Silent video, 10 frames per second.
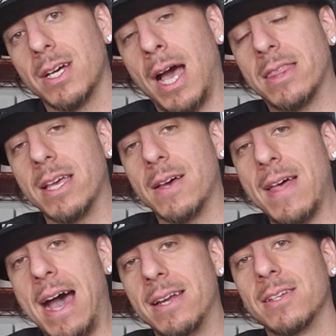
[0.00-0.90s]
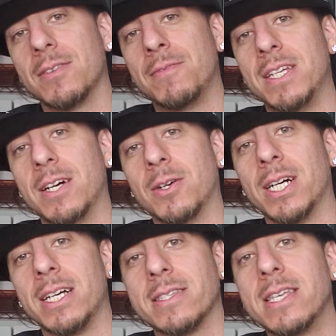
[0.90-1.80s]
I think of that video,
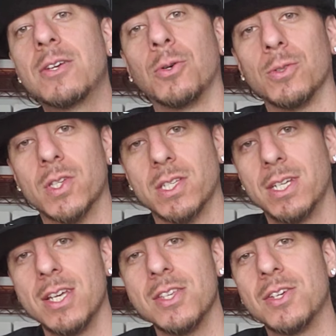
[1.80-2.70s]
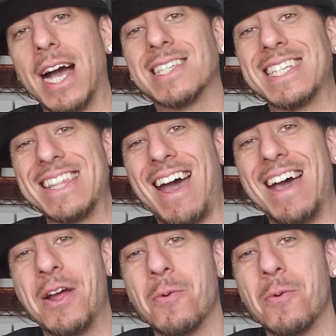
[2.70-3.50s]
uh, Seagulls. You guys see that